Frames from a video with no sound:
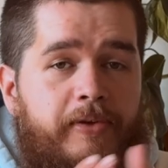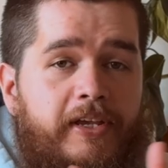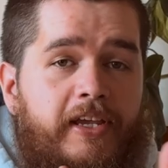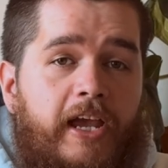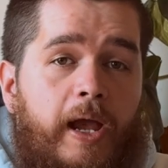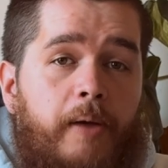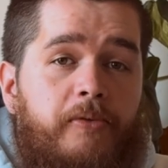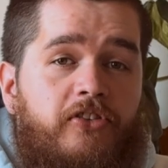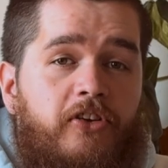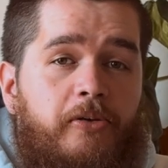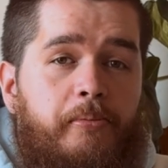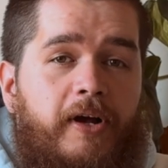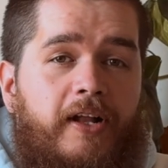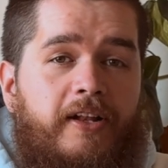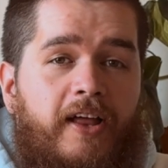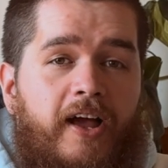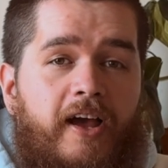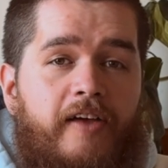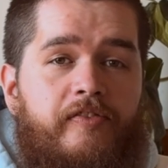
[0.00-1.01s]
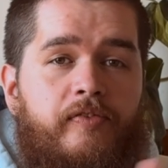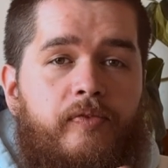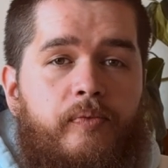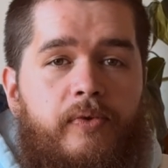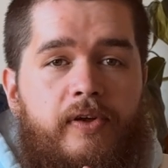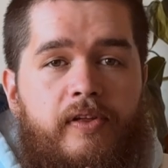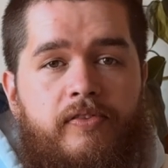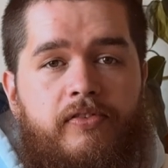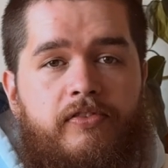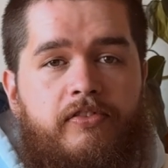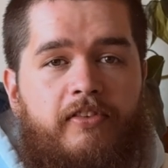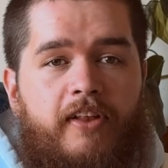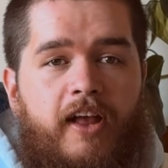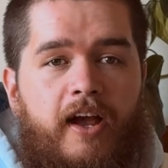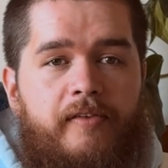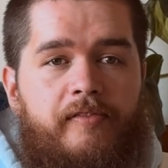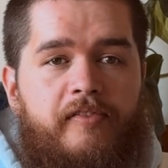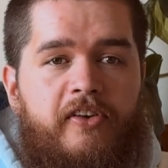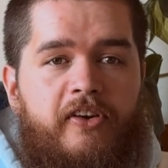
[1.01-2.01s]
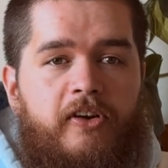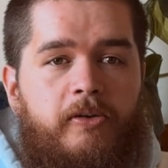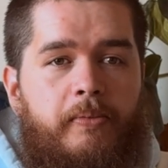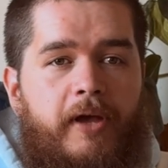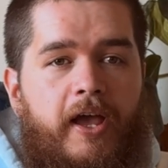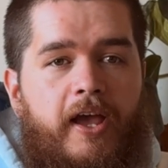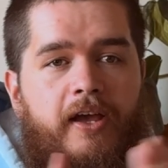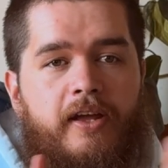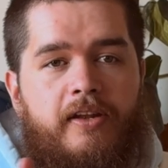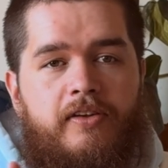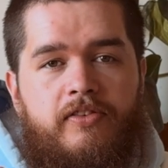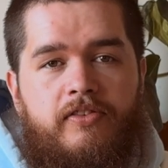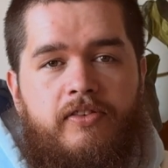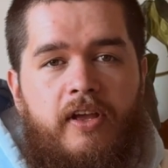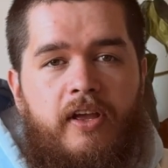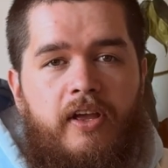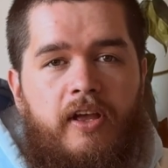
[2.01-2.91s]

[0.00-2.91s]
been capturing my life with slide film, and